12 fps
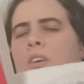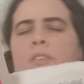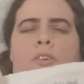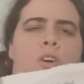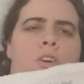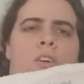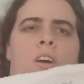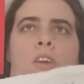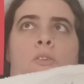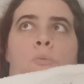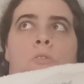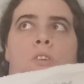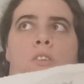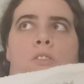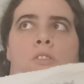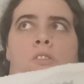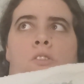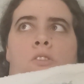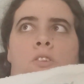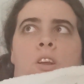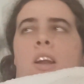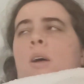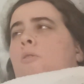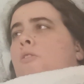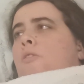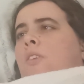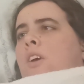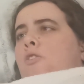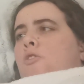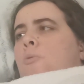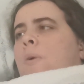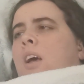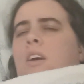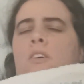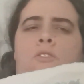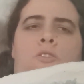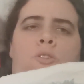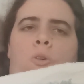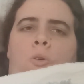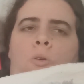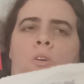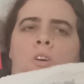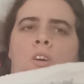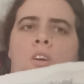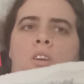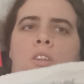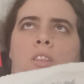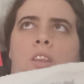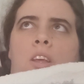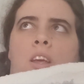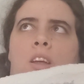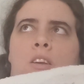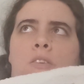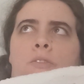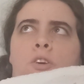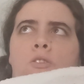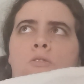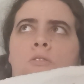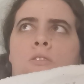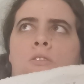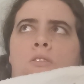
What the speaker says: of her as Miranda's assistant, and now it's flashed back to the interview